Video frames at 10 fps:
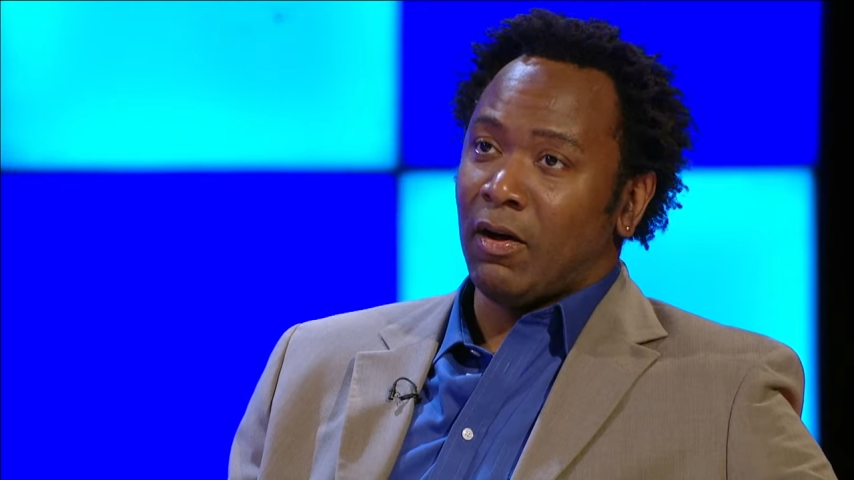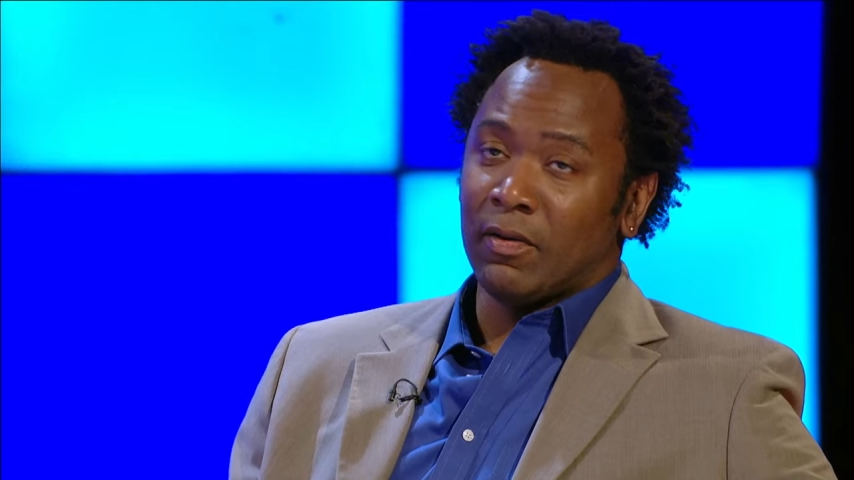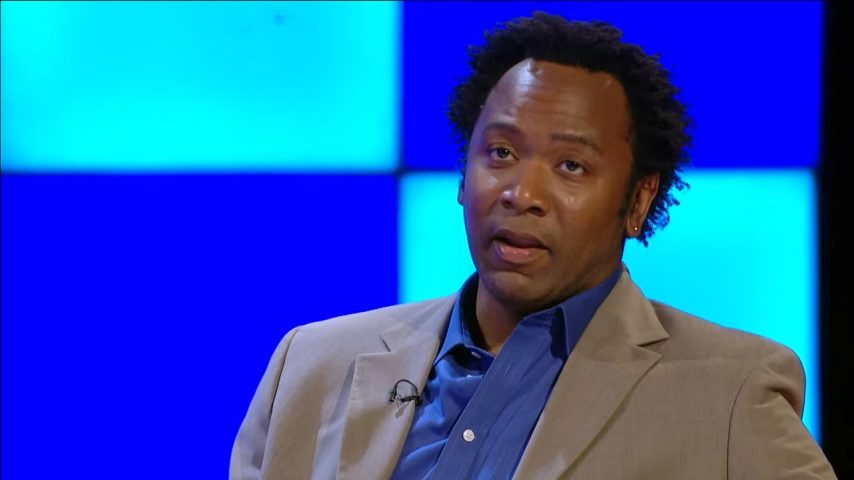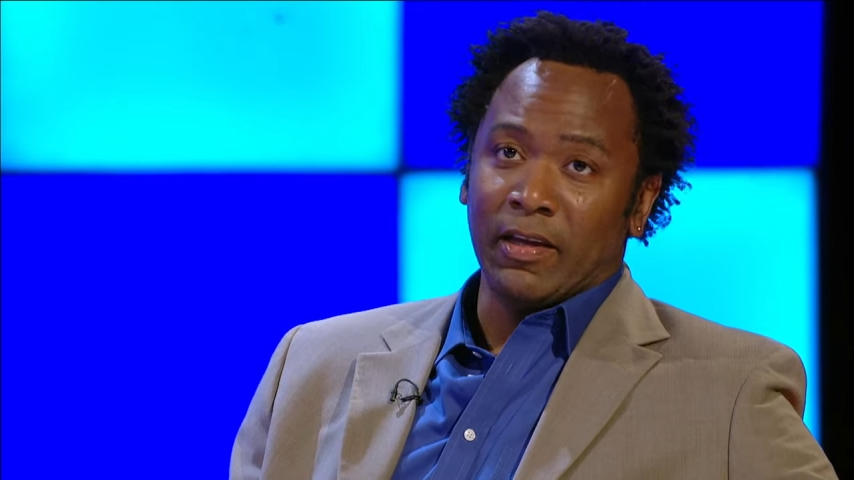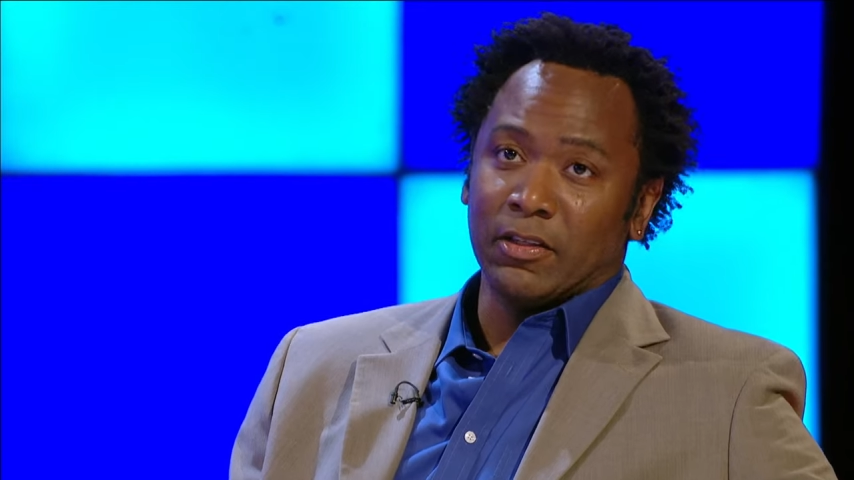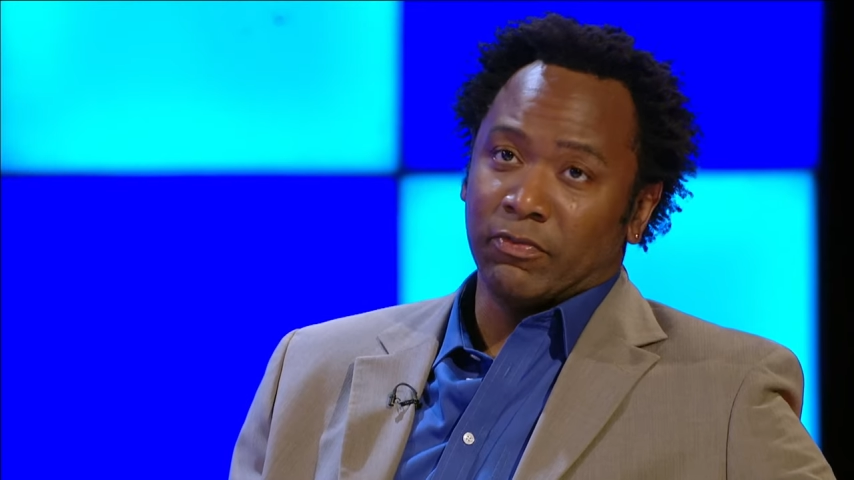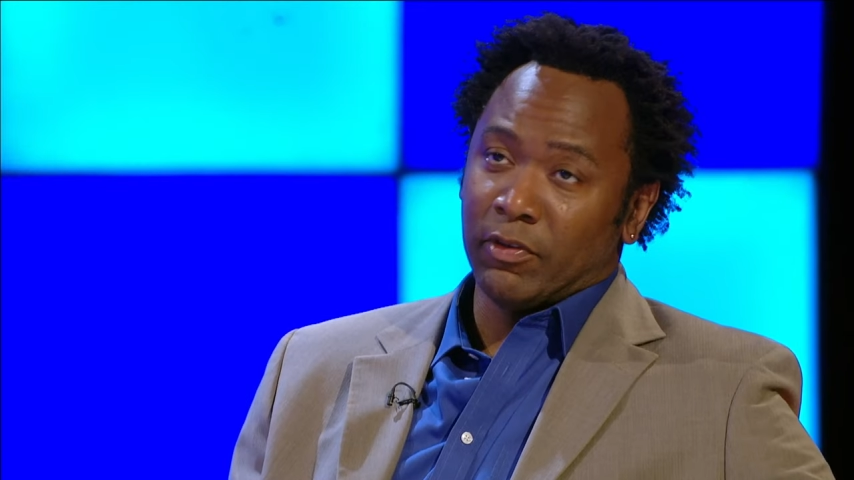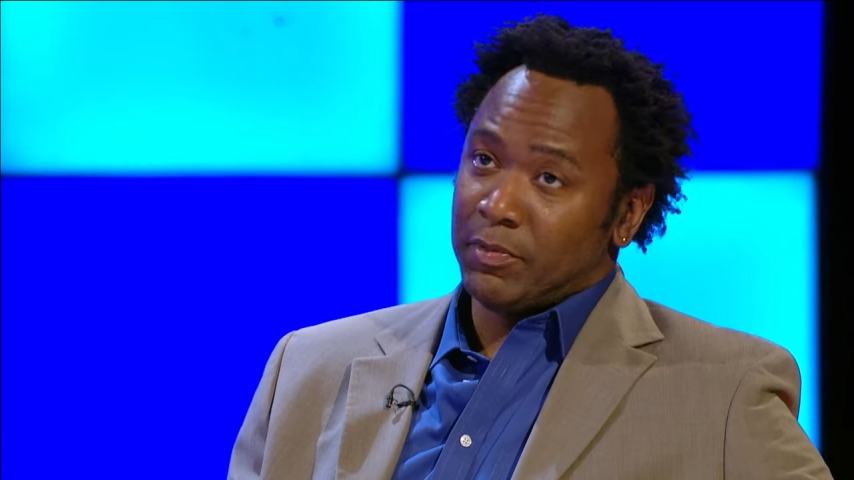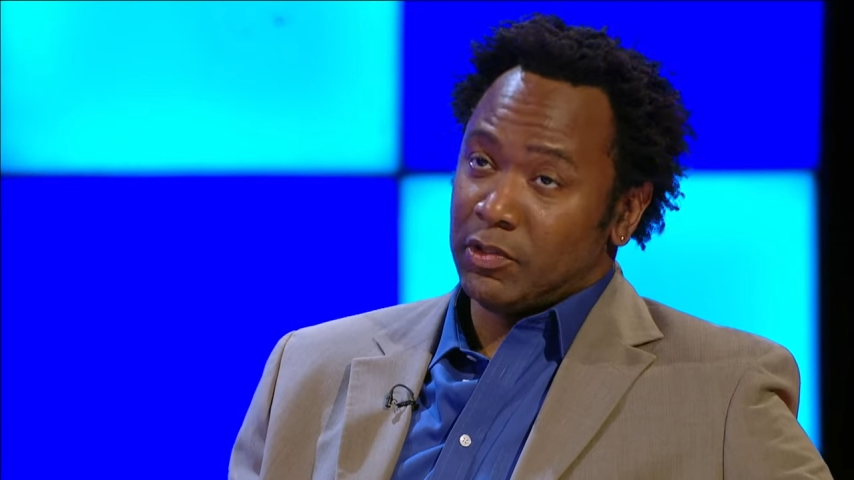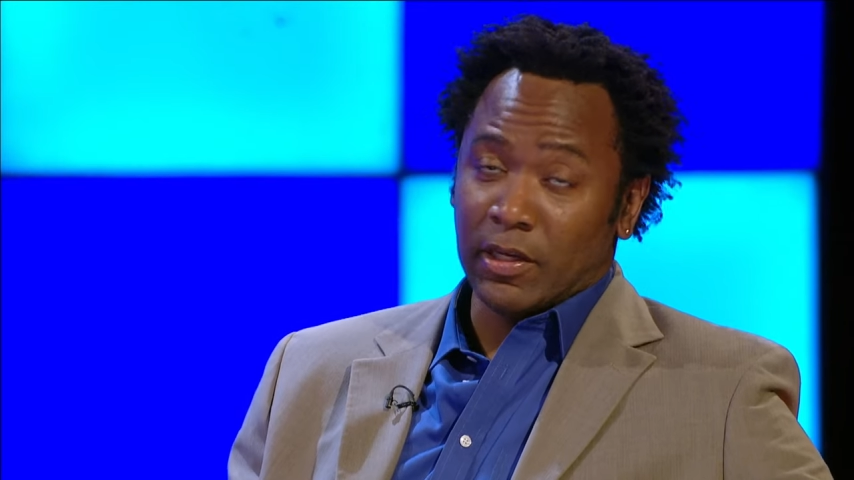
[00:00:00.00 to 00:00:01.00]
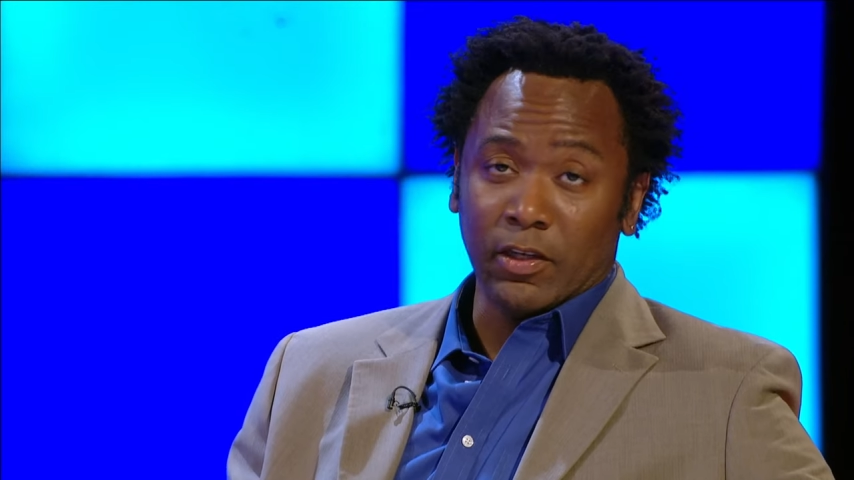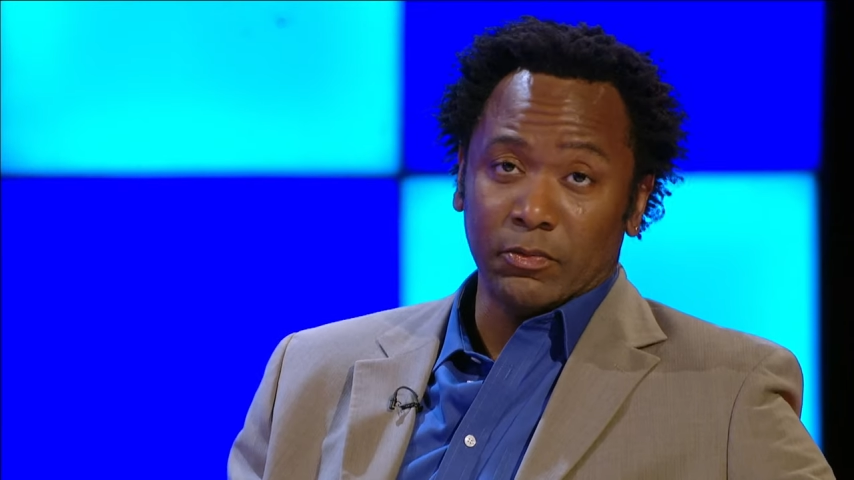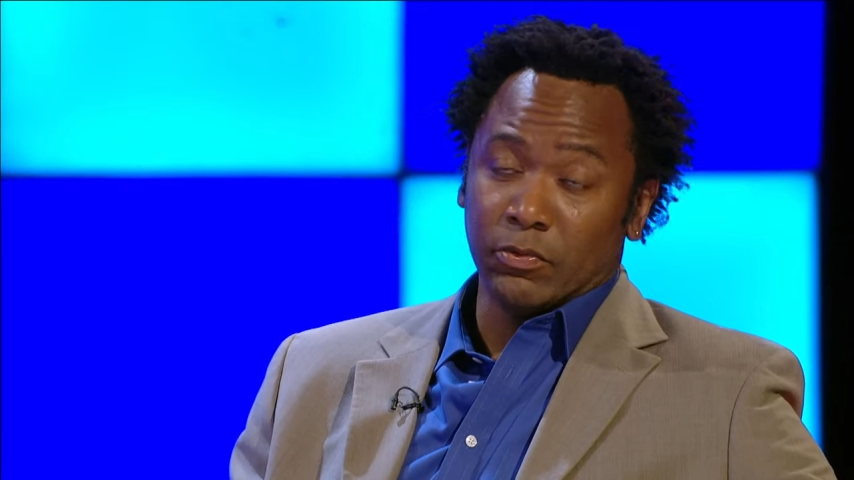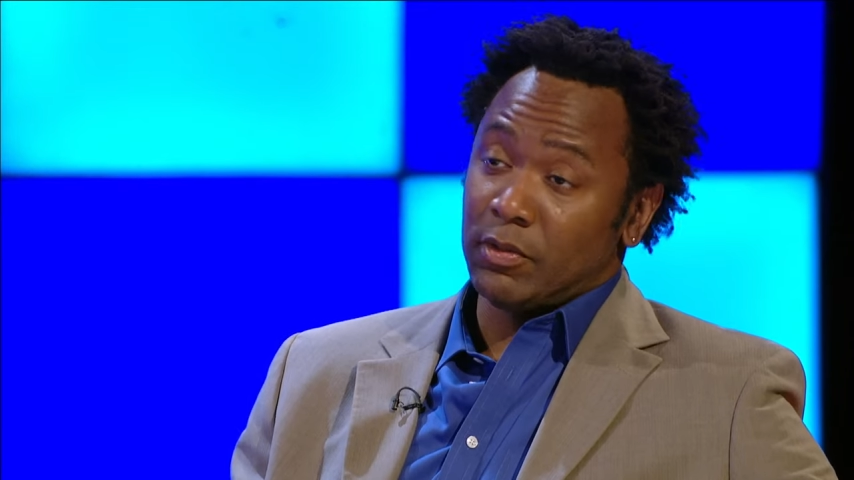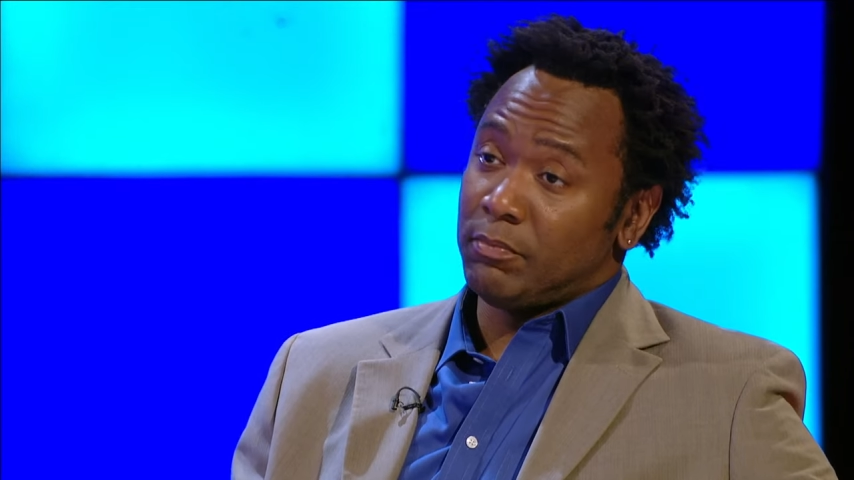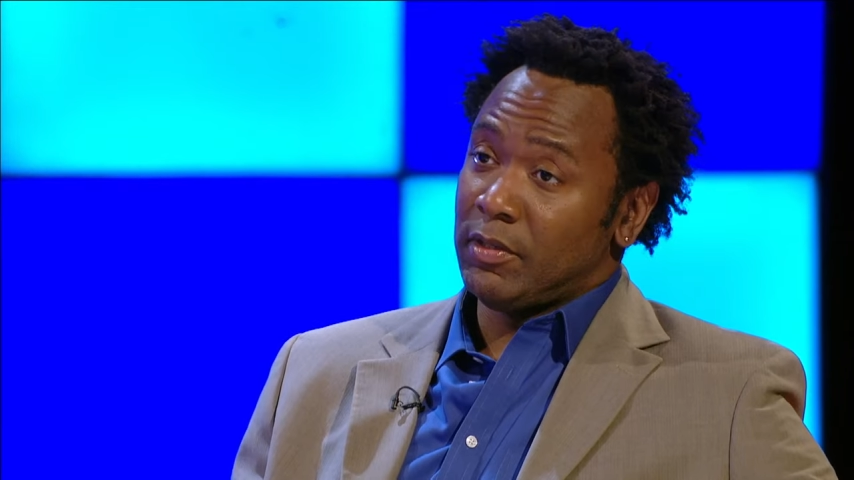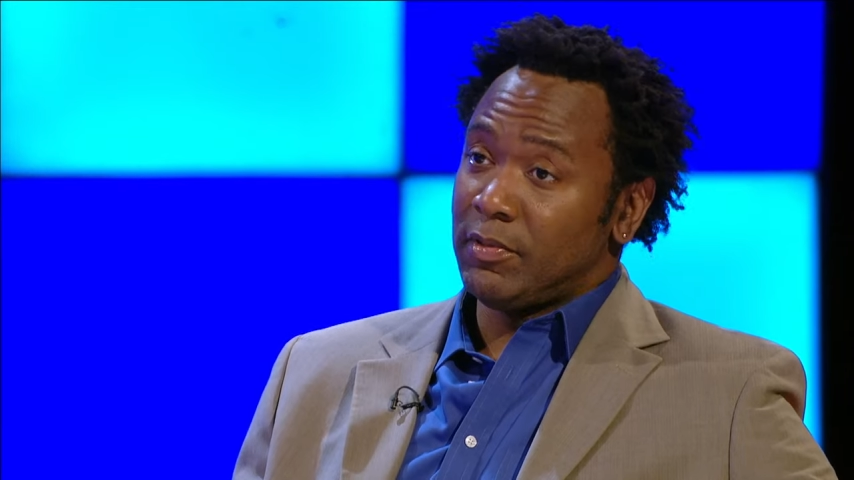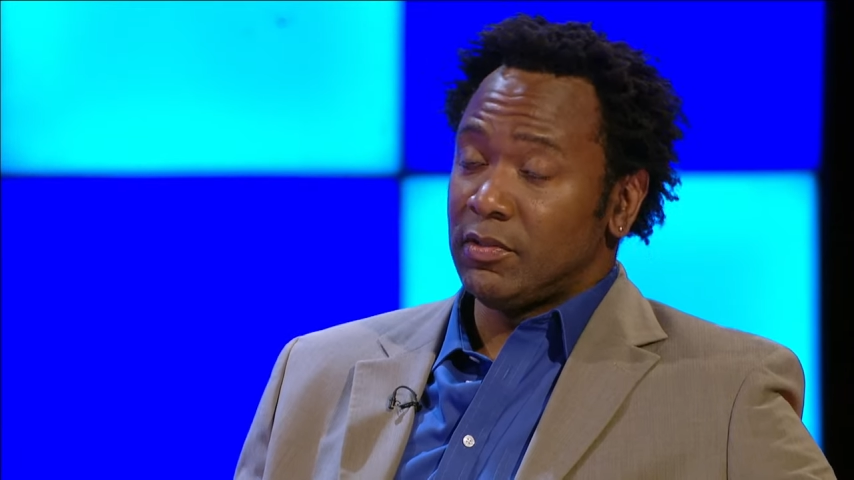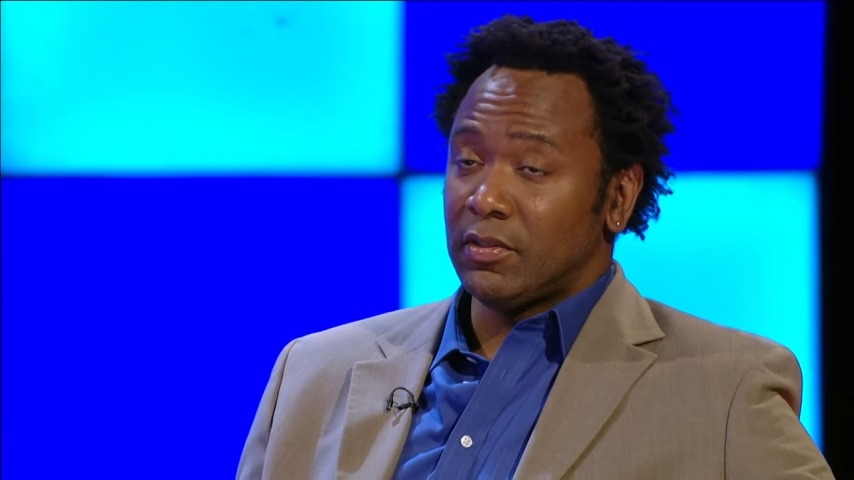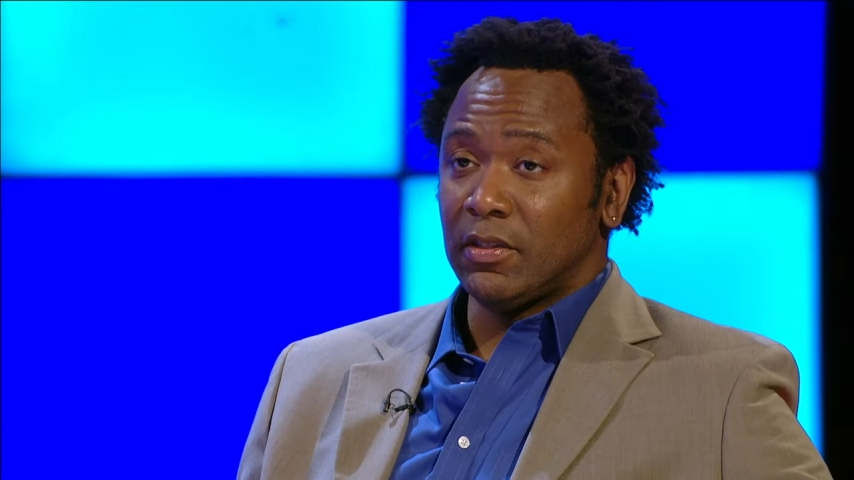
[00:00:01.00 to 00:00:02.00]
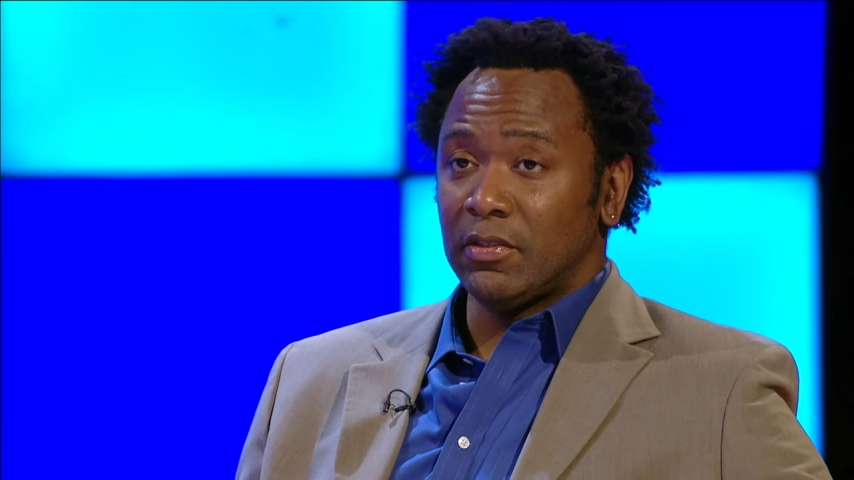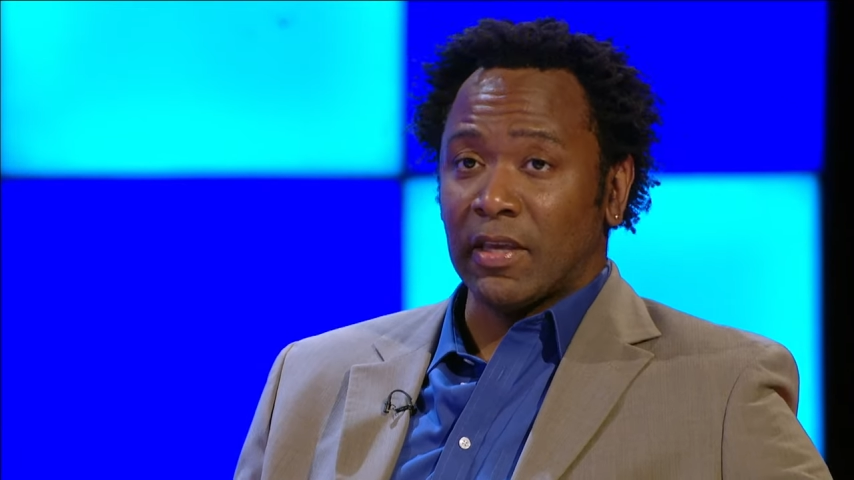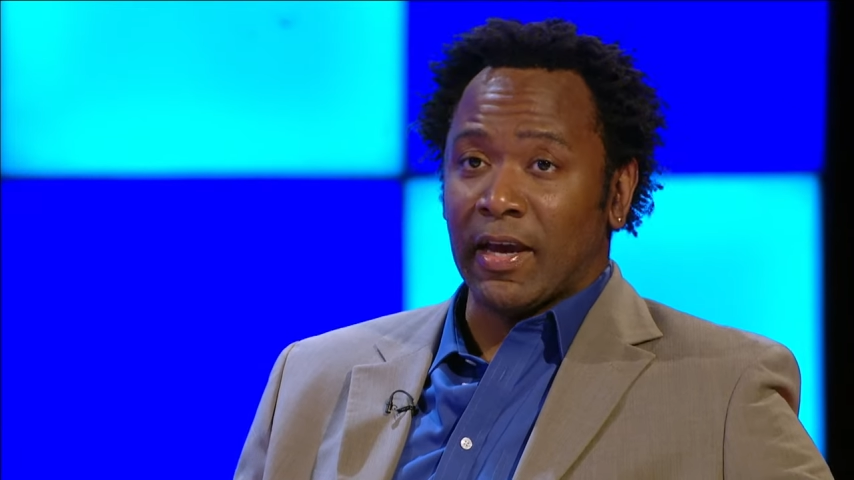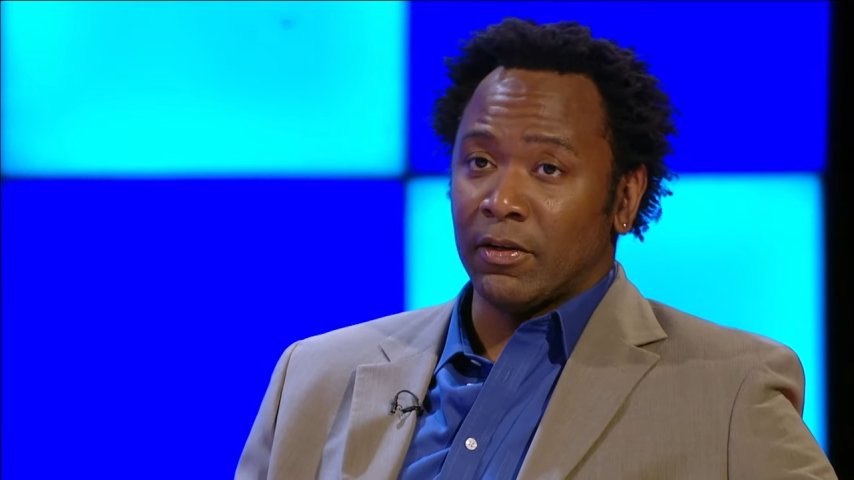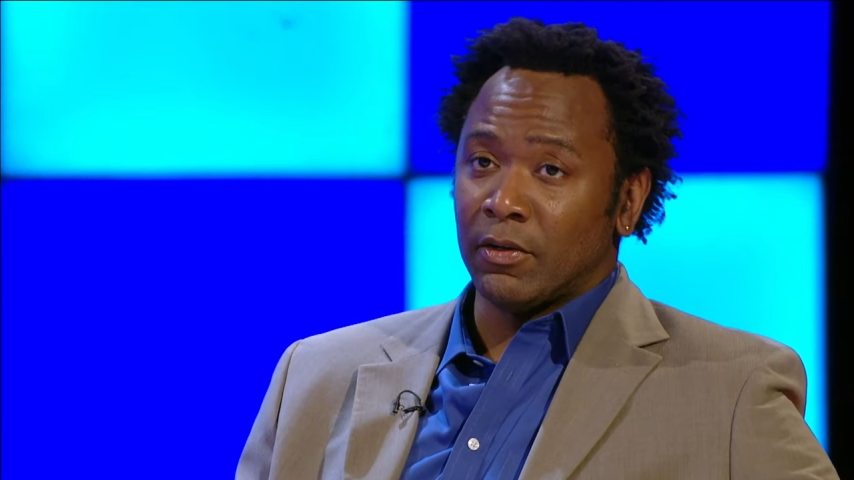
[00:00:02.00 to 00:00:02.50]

all night just flipping channels between BBC, Sky